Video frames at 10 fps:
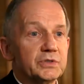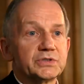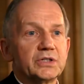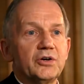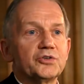well,
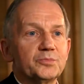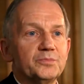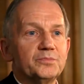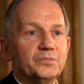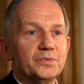sell all your
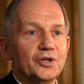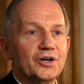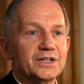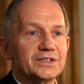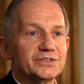
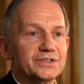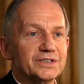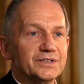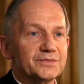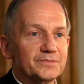belongings,
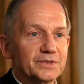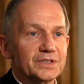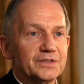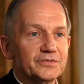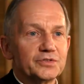
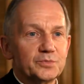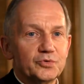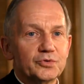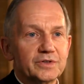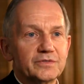give to the
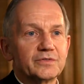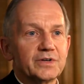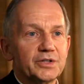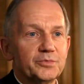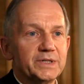poor, and
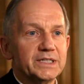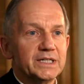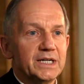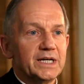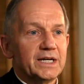follow me.
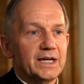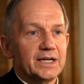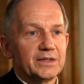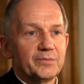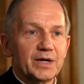
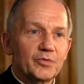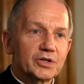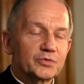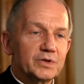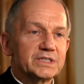And the man
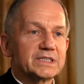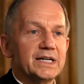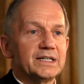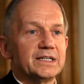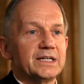walked away
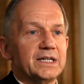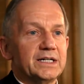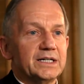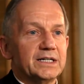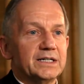sad
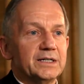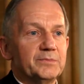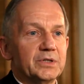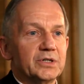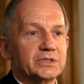
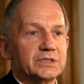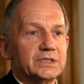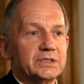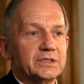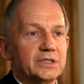because
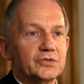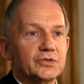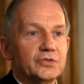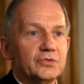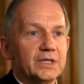he
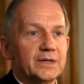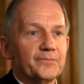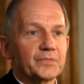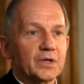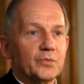couldn't do that.
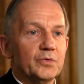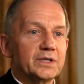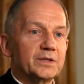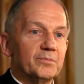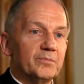
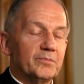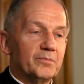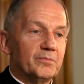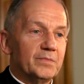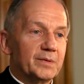What
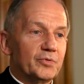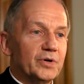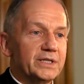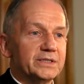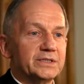my
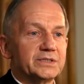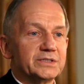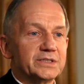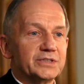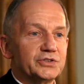point is
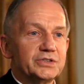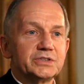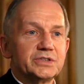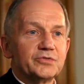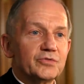that
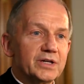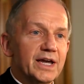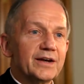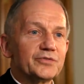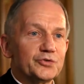Jesus didn't run
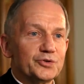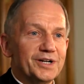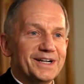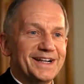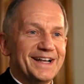
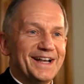after